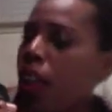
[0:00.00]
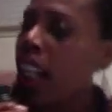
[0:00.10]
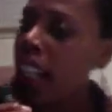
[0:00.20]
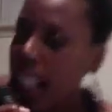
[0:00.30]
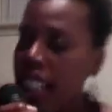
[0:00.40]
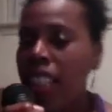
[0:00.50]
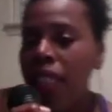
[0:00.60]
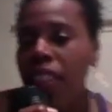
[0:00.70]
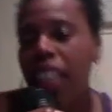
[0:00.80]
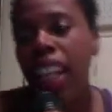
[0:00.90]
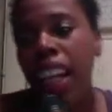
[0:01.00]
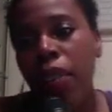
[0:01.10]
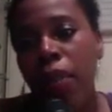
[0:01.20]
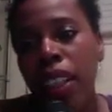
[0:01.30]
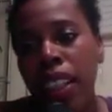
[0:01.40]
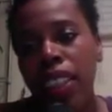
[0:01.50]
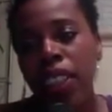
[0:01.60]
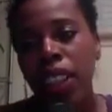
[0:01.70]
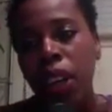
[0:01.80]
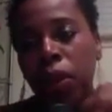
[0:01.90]
I guess he felt like, well, you
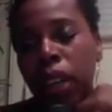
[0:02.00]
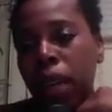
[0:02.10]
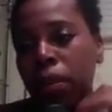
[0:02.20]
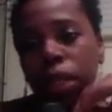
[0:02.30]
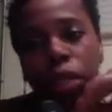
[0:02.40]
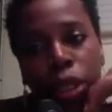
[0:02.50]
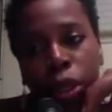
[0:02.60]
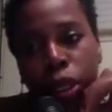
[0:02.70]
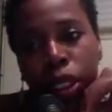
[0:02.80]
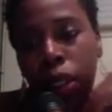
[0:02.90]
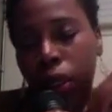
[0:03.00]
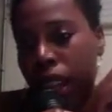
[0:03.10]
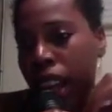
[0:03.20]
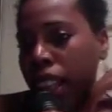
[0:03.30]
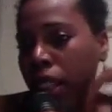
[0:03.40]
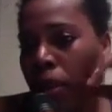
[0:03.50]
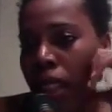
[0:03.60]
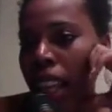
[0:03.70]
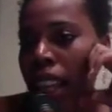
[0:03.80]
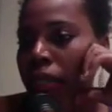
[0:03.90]
know what, I'm used to it, so now I can be
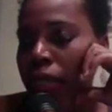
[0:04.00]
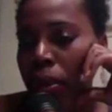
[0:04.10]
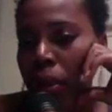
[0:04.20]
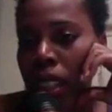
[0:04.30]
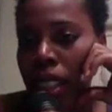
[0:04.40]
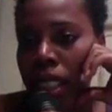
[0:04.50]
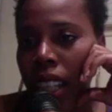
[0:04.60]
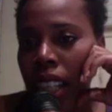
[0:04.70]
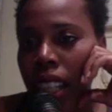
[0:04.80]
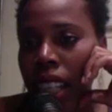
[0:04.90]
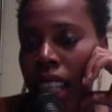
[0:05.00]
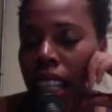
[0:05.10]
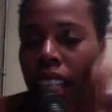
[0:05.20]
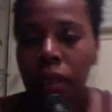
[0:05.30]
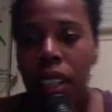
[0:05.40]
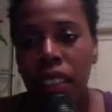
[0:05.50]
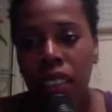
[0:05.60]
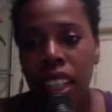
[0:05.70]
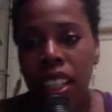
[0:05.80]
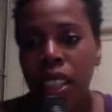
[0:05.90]
like a few minutes late. And he would give
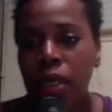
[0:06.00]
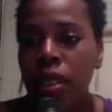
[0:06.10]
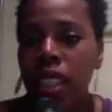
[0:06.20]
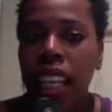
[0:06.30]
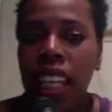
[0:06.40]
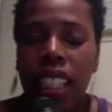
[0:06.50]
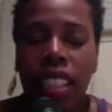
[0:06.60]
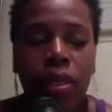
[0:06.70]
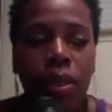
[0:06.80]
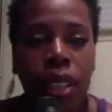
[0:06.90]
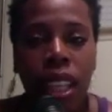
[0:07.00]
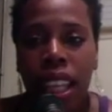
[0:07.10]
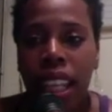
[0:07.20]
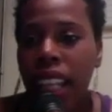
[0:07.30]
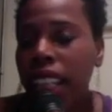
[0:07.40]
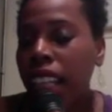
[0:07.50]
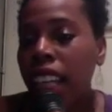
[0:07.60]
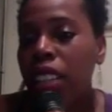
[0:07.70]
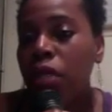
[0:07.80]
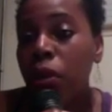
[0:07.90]
the excuse as to, like, he
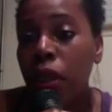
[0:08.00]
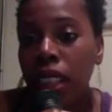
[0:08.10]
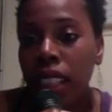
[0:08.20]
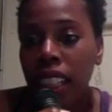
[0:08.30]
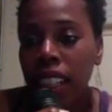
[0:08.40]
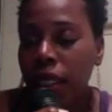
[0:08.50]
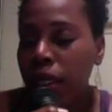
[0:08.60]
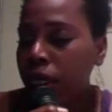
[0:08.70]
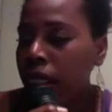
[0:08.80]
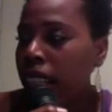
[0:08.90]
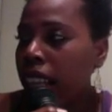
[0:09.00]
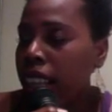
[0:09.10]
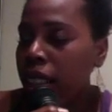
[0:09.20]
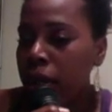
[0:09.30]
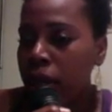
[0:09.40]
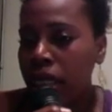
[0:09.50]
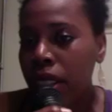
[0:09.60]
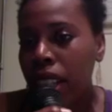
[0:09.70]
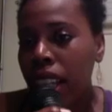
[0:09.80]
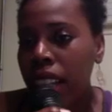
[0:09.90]
had to work later, or he had to do this,
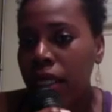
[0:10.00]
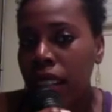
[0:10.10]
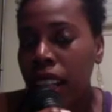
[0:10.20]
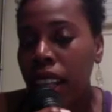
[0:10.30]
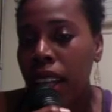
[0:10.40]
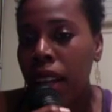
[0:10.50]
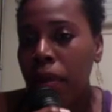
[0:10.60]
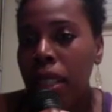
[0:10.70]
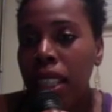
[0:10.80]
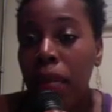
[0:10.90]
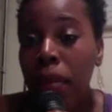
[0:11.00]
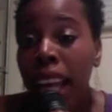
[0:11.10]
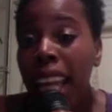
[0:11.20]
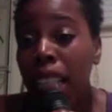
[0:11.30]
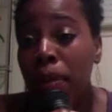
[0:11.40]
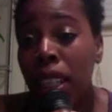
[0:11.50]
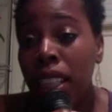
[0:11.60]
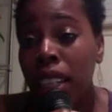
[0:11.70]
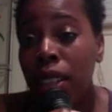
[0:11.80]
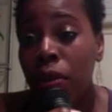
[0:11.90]
or he had to do that. But see, my
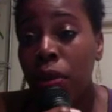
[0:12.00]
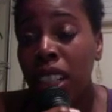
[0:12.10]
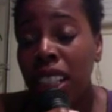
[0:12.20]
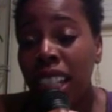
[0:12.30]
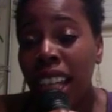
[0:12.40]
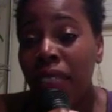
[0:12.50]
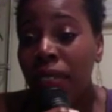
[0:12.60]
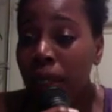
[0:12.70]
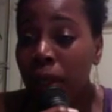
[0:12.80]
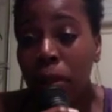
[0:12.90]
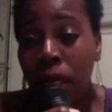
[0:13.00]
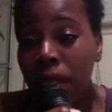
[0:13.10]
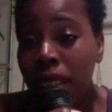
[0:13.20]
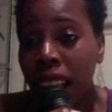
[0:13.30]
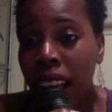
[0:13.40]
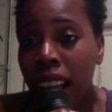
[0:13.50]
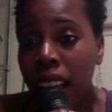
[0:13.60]
expectation was now for you to be on time.